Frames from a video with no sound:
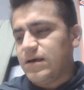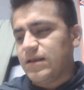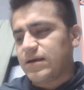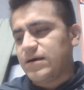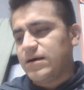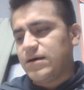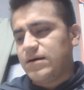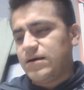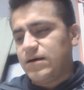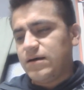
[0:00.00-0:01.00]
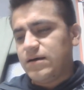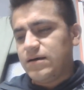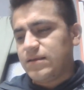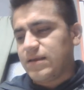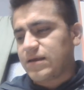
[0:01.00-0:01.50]
and I got
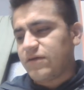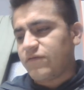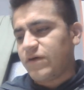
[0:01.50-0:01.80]
negative